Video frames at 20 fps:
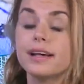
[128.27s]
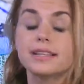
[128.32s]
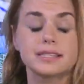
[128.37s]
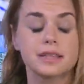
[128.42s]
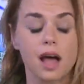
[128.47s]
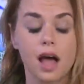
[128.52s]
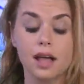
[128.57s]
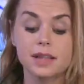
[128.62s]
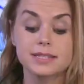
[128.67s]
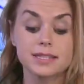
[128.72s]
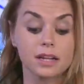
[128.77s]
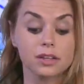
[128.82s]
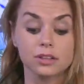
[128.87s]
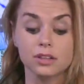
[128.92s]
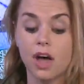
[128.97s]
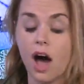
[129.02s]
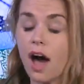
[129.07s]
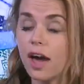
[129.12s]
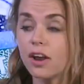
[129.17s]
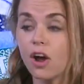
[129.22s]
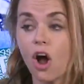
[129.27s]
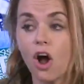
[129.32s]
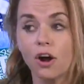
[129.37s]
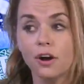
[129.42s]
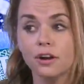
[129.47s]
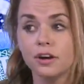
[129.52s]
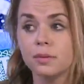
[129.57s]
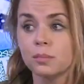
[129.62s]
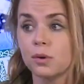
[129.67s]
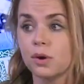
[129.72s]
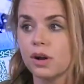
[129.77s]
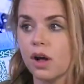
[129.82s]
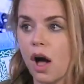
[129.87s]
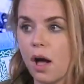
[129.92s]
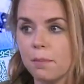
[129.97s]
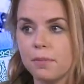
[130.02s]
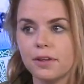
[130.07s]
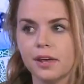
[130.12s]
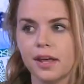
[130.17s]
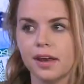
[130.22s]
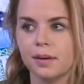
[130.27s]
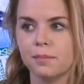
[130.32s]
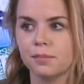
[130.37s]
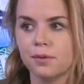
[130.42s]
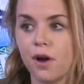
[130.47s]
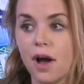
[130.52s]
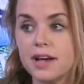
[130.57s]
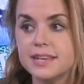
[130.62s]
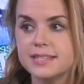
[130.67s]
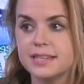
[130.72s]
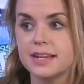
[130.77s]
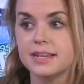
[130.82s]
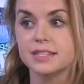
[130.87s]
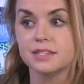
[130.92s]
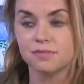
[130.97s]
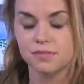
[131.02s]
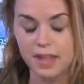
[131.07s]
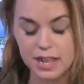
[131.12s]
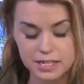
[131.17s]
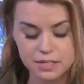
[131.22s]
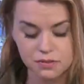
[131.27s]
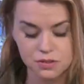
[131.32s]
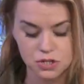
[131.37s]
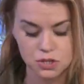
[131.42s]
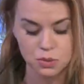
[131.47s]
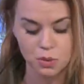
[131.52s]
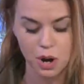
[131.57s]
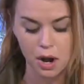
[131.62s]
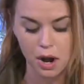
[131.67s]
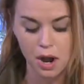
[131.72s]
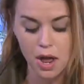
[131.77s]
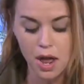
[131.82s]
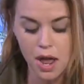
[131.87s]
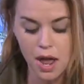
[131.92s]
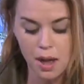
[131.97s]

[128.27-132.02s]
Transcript: it's a lot harder, more complicated process, that's for sure.